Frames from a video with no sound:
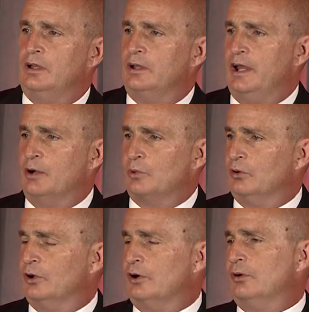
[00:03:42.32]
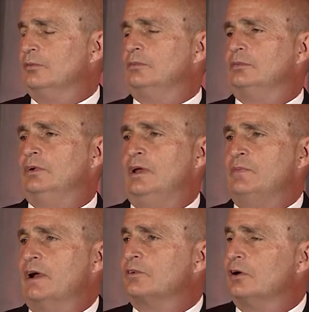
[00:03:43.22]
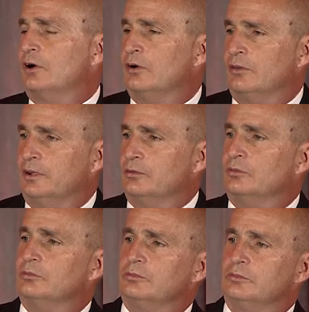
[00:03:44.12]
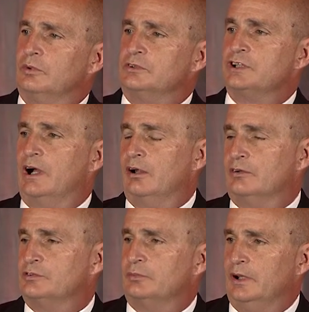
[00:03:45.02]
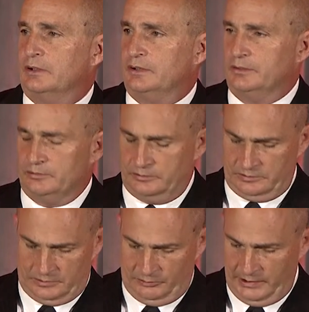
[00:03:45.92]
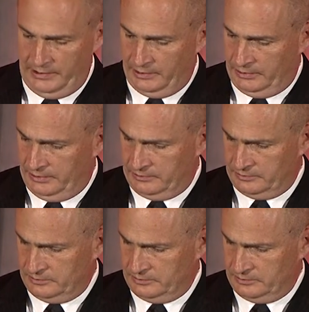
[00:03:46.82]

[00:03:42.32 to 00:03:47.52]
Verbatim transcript: Amber Alert, named after her, that when a child is abducted, immediately